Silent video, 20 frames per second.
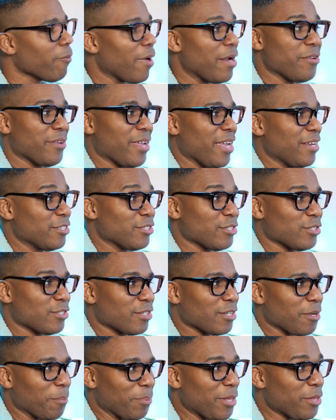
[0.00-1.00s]
Right. You can't
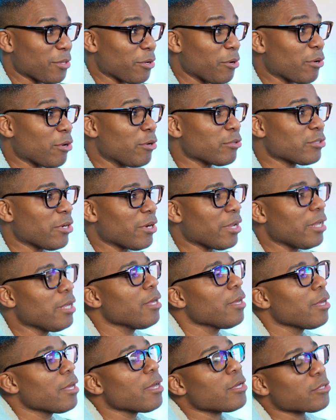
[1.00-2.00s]
just completely go cold turkey.
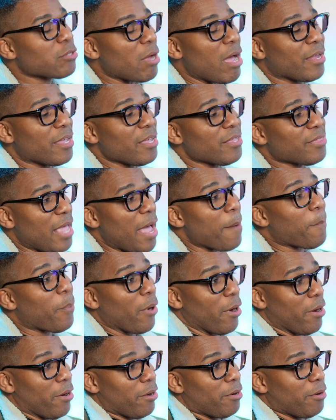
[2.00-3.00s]
So I get that
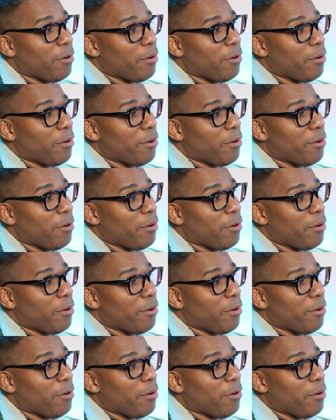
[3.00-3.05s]
part.